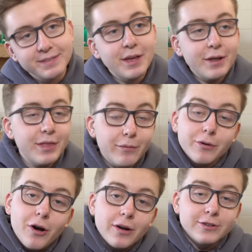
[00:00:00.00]
They're, they
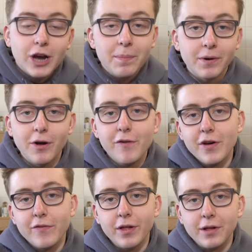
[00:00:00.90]
were caught dropping it off
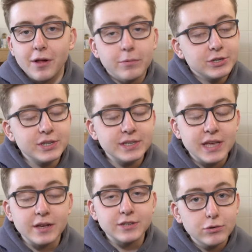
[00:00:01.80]
at Flight Club, which is
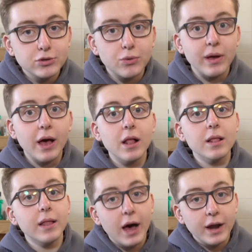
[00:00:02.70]
insane because those were a
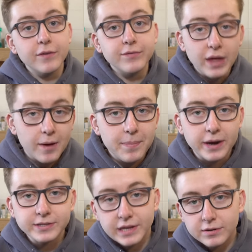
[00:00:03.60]
lot of damn
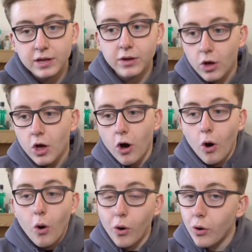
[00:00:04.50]
pairs. That was like
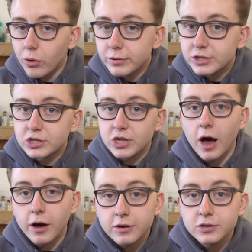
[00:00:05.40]
a whole
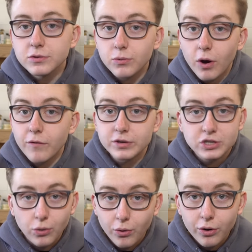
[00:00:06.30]
stock of a
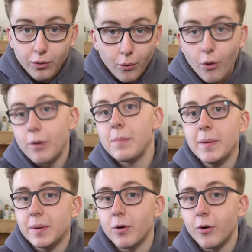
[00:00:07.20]
store or
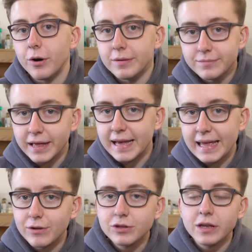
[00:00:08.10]
maybe more. Like
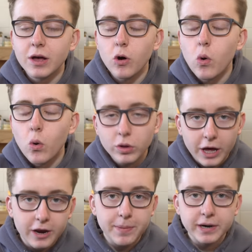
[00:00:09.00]
it looked like a whole
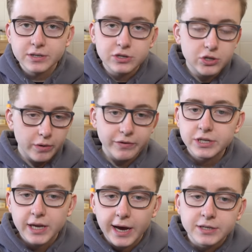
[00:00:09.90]
lot of pairs, at least two of
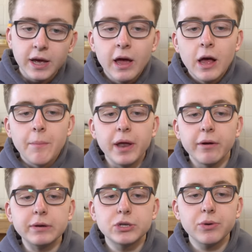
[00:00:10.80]
each size. But
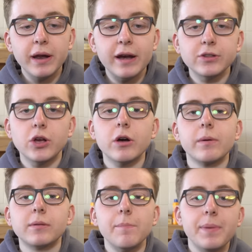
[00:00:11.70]
anyways, we're not here to talk
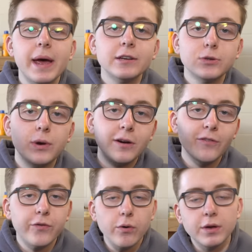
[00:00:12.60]
about the past. We're here to
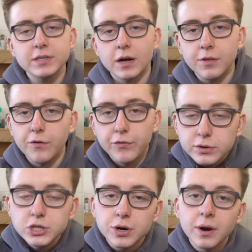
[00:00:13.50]
focus on the
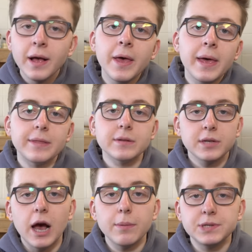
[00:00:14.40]
future and the
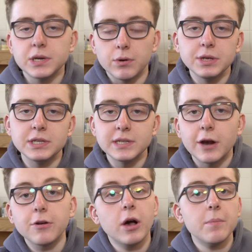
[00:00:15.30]
top sneaker releases
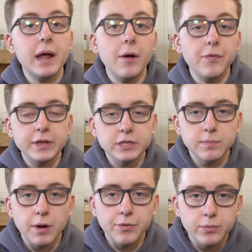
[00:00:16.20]
that are coming out this
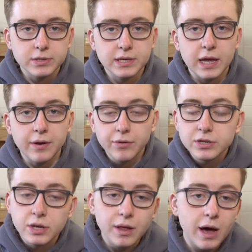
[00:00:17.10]
month. And once again, now
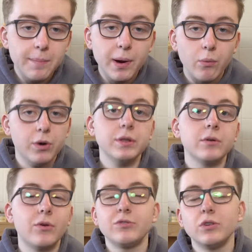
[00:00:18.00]
there's a lot about
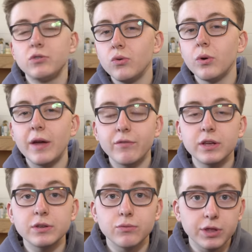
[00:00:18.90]
one or to two
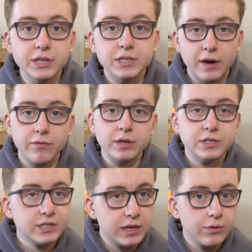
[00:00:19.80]
every release every
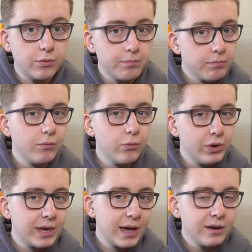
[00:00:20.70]
single
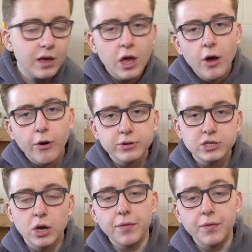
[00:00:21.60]
weekend or so.